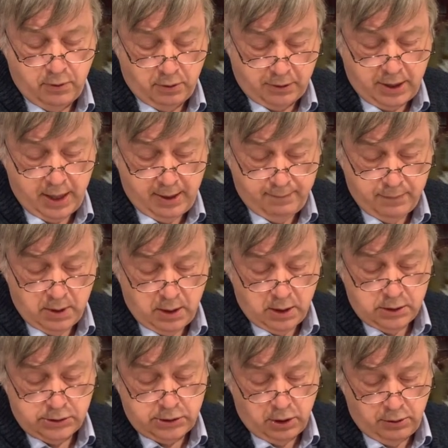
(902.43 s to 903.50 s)
okay.
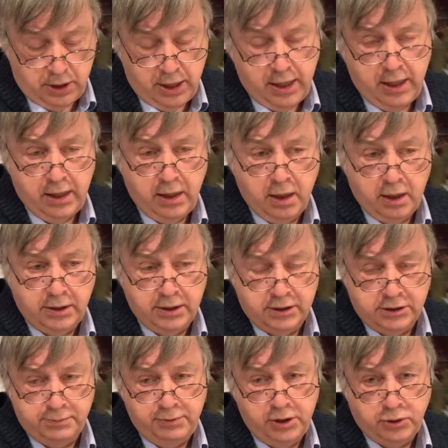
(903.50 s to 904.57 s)
So he did
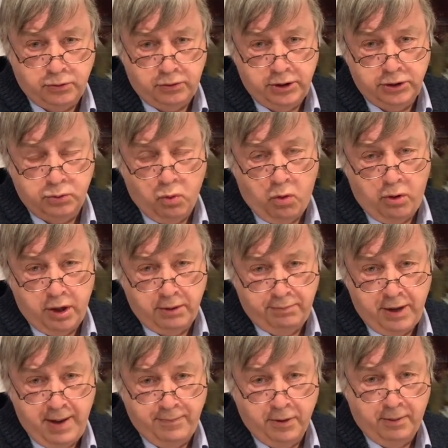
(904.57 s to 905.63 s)
a speech where he's warning
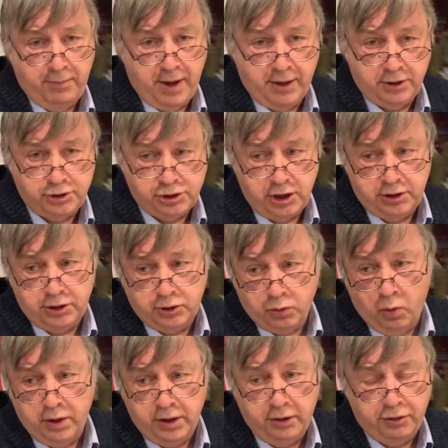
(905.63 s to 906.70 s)
people about Agenda
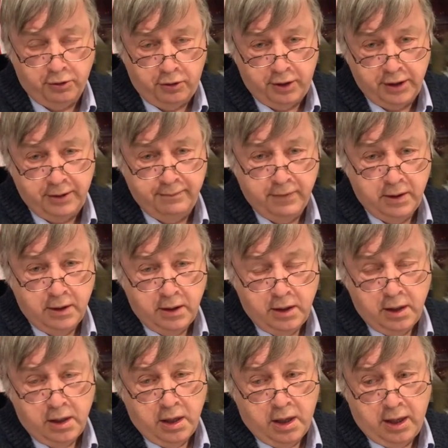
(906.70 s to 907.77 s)
2030.
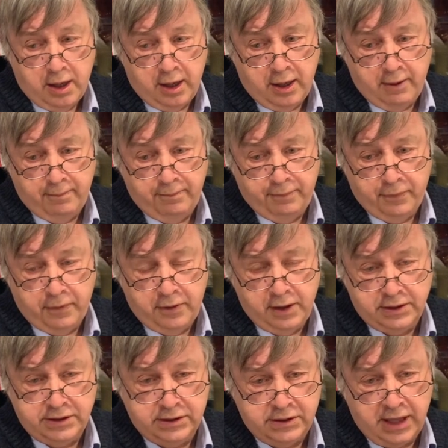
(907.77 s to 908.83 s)

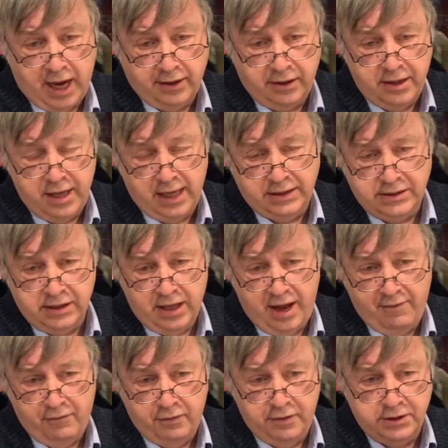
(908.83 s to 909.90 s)
This is like the next
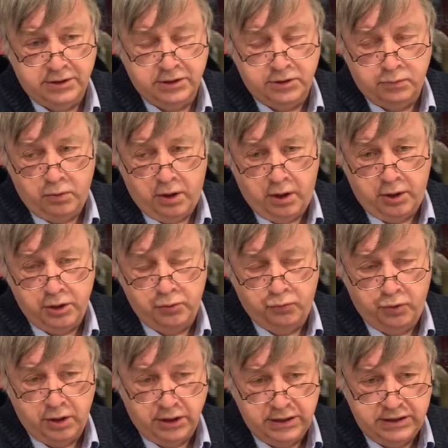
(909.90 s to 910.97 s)
level. This is where you
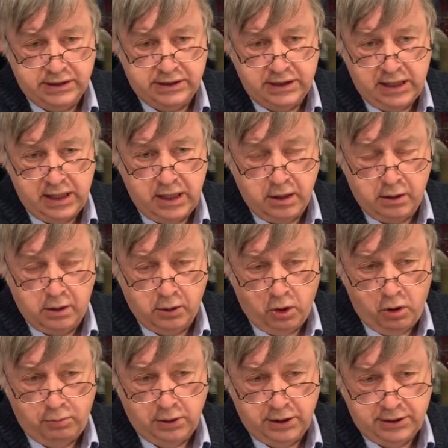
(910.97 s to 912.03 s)
really see a
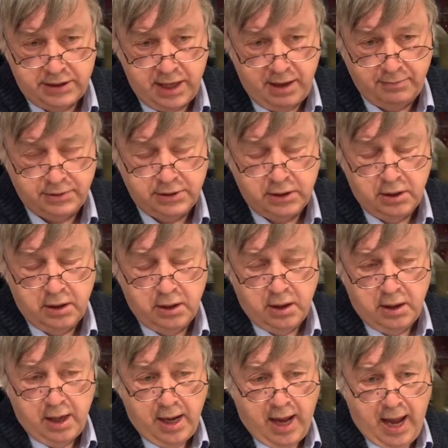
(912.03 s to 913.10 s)
global attempt
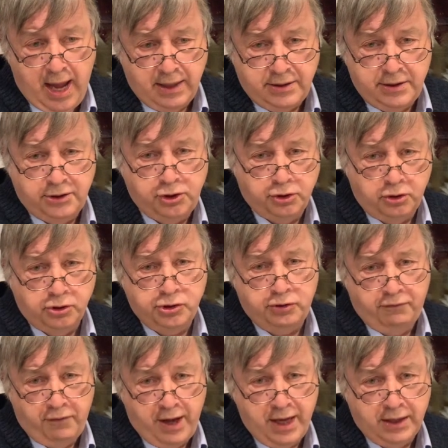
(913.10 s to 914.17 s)
at digital
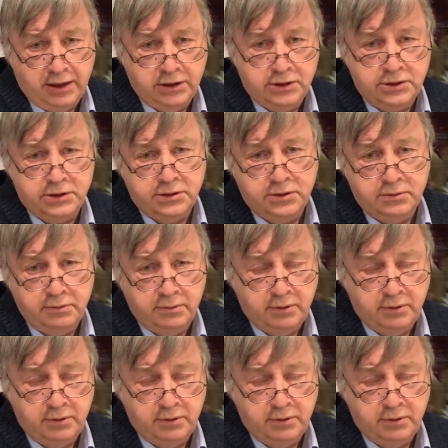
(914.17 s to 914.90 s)
surveillance,